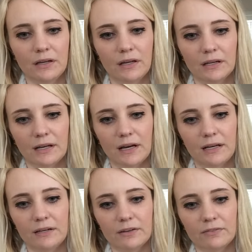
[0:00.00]
and
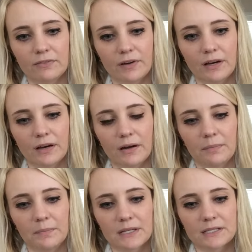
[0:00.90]
kind of
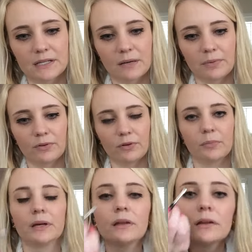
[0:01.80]
mix it up a little
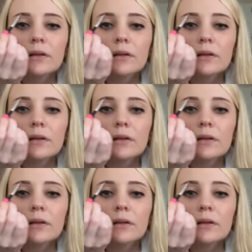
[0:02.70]
bit.